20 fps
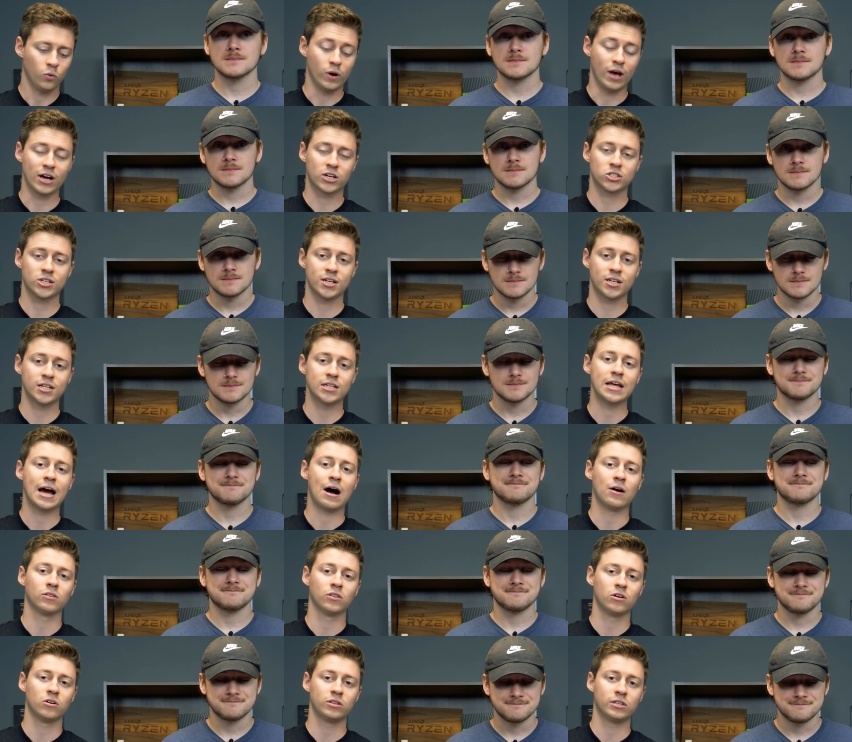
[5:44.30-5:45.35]
Speaker 1: we actually had to
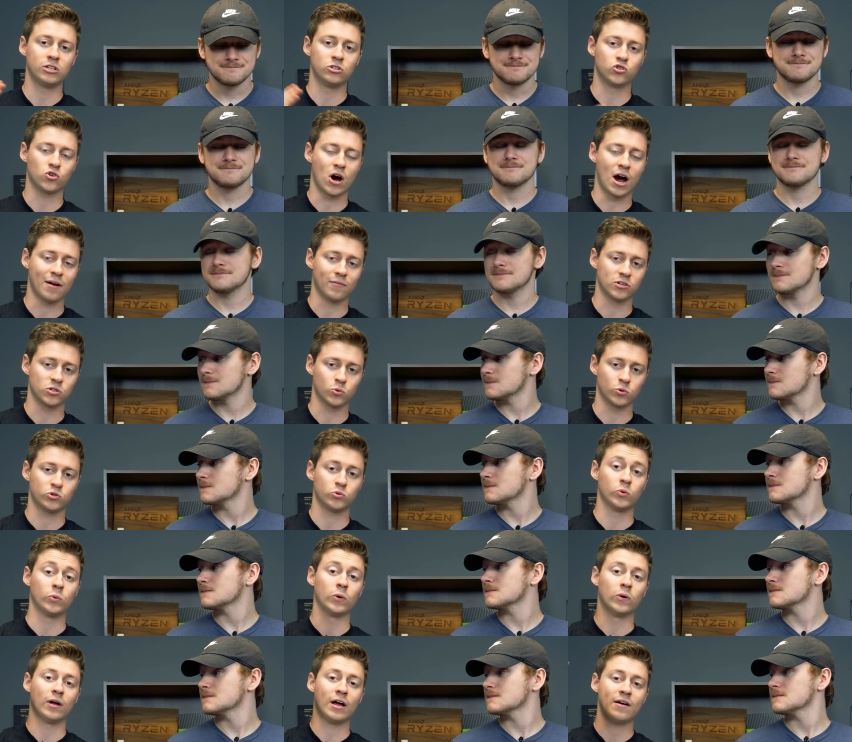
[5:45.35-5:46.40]
download the drivers, which
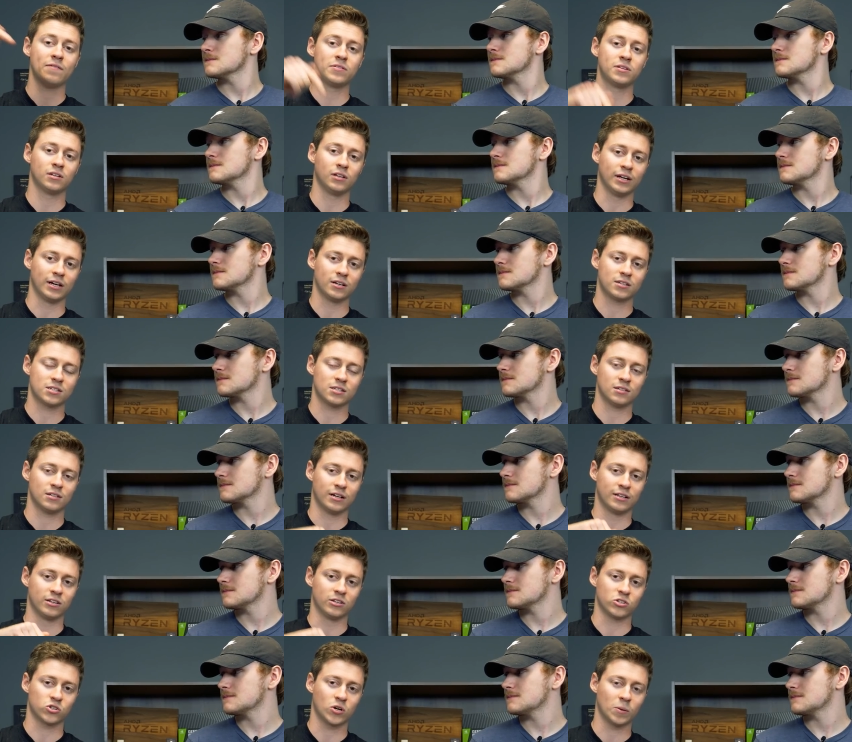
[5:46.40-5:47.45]
we will have in the links
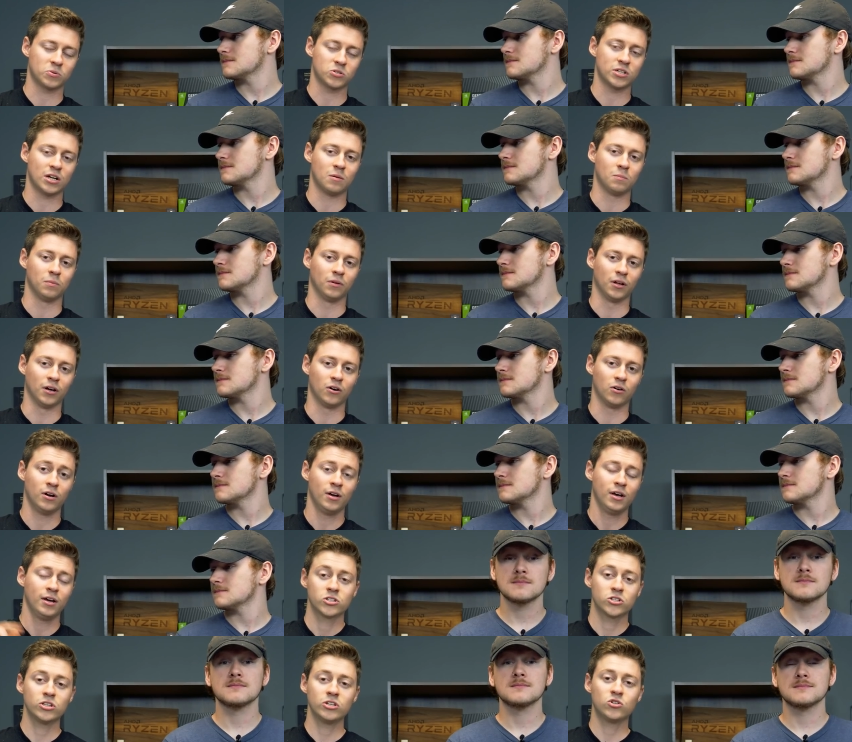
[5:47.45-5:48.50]
in the description down below.
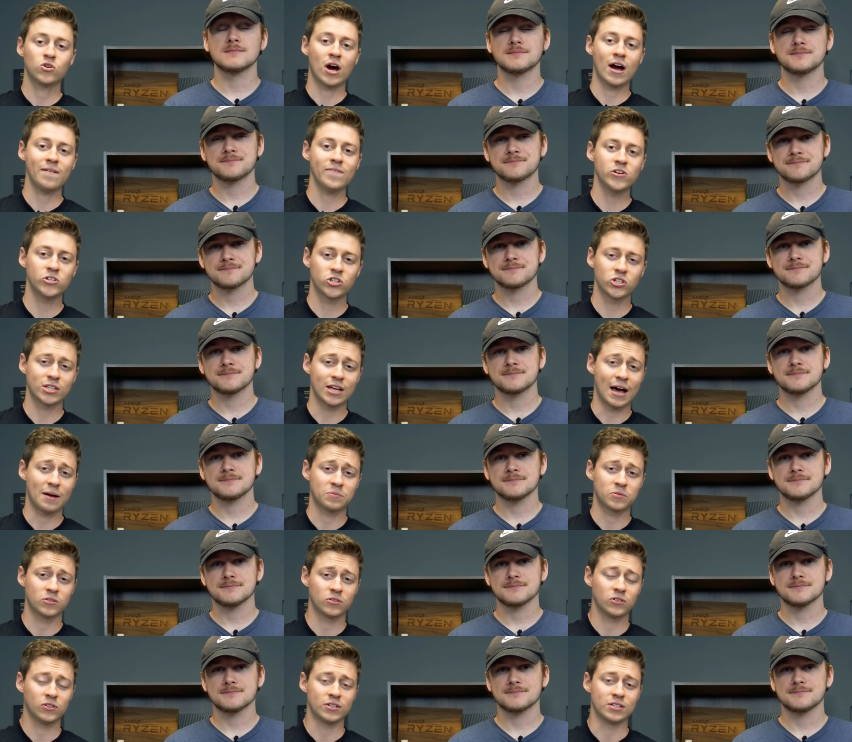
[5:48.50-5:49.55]
So the drivers just
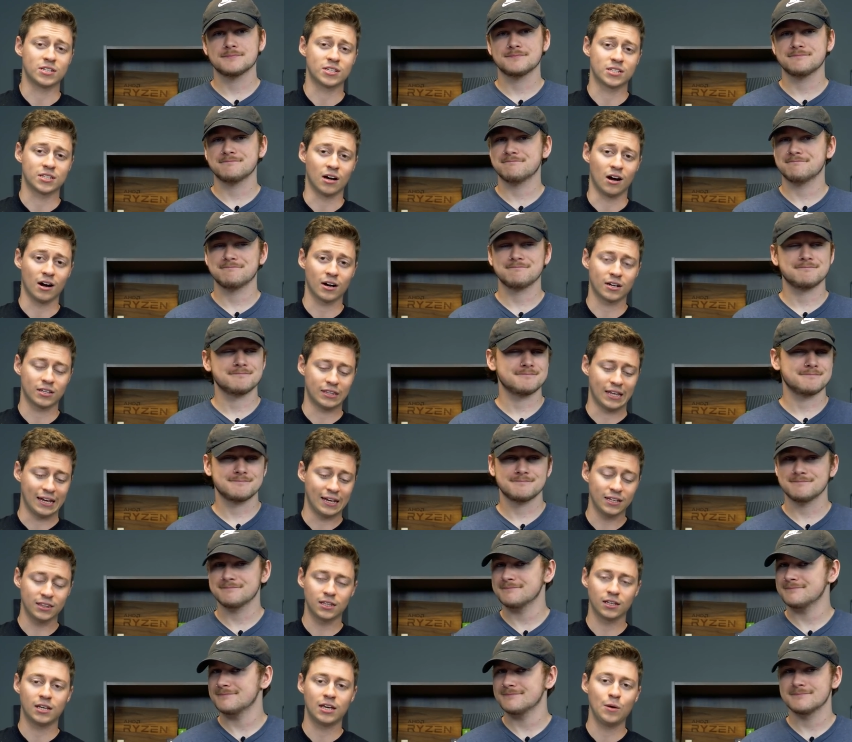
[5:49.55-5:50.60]
absolutely suck. They
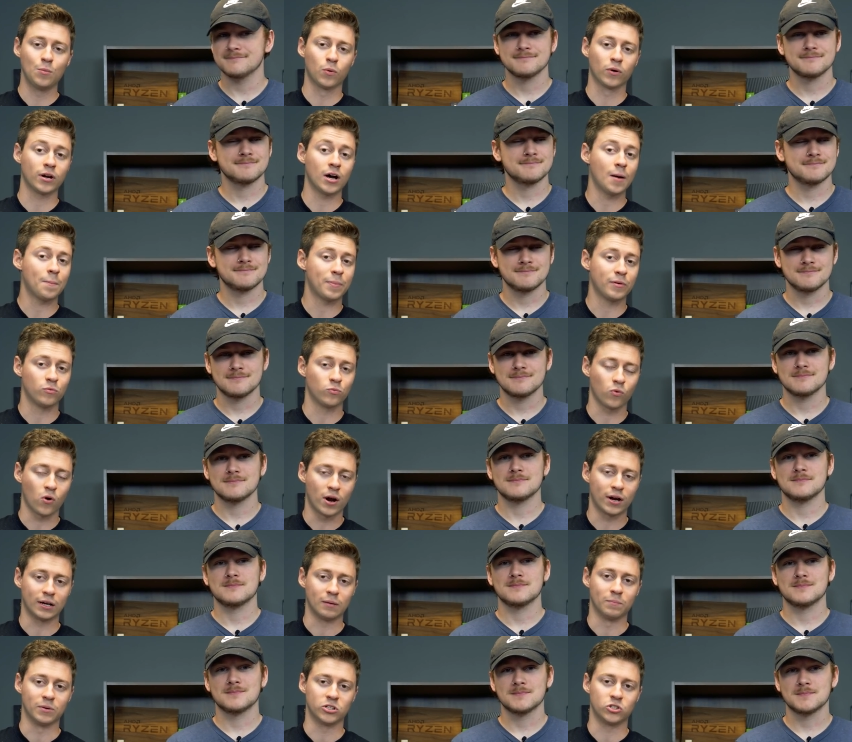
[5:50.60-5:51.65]
get the keyboard up and
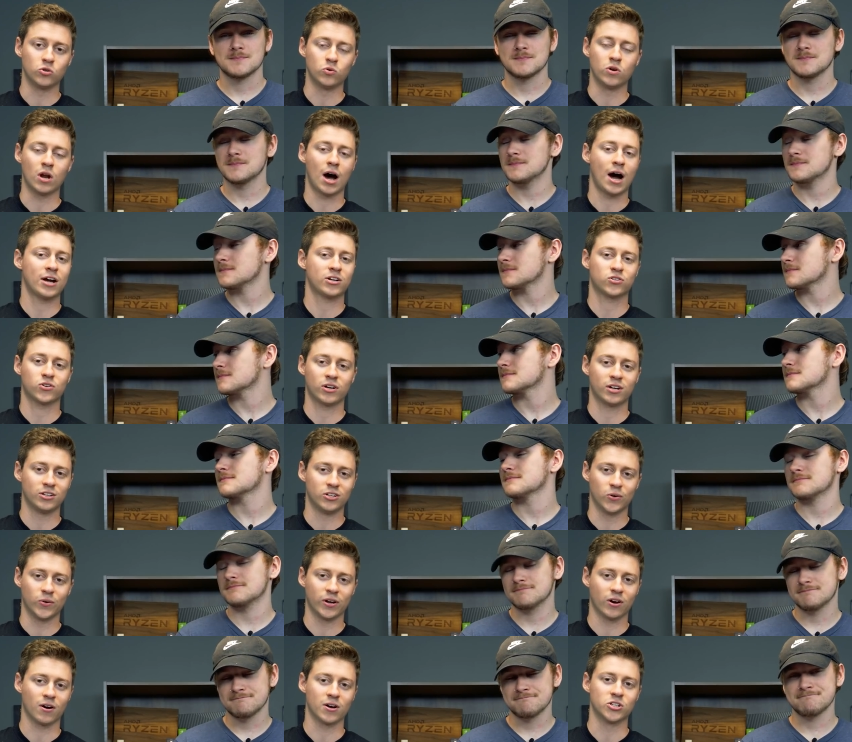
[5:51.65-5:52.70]
running, but do not try to
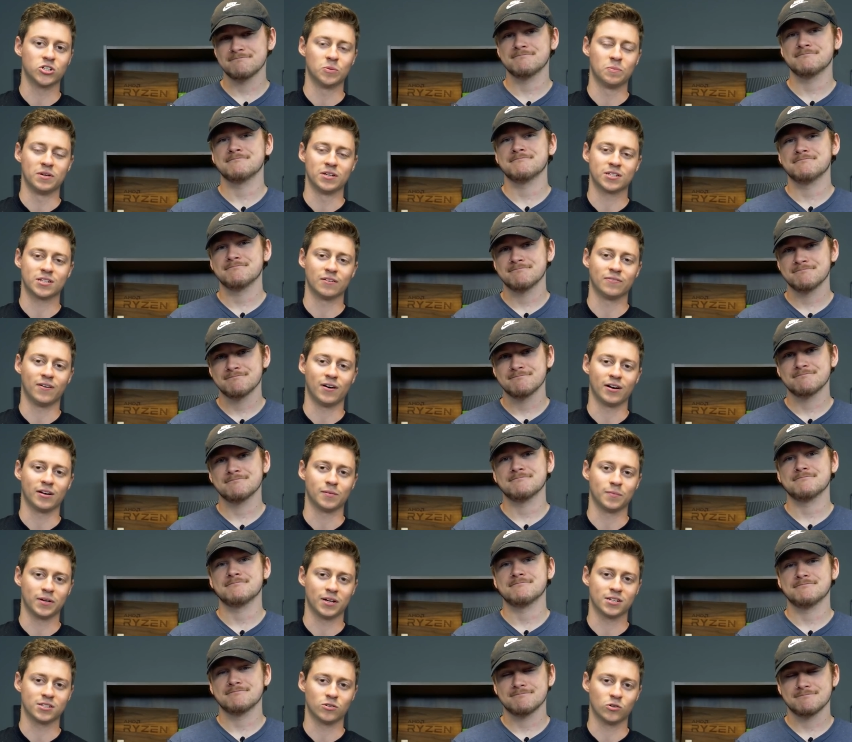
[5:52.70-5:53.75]
do any R G B stuff on
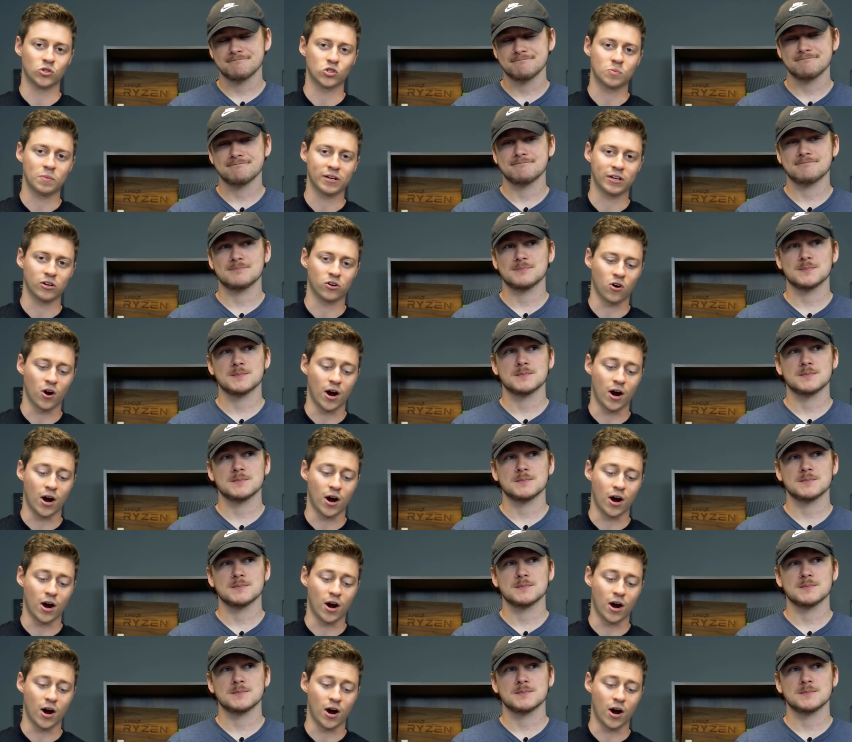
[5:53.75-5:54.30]
it because it'll just make you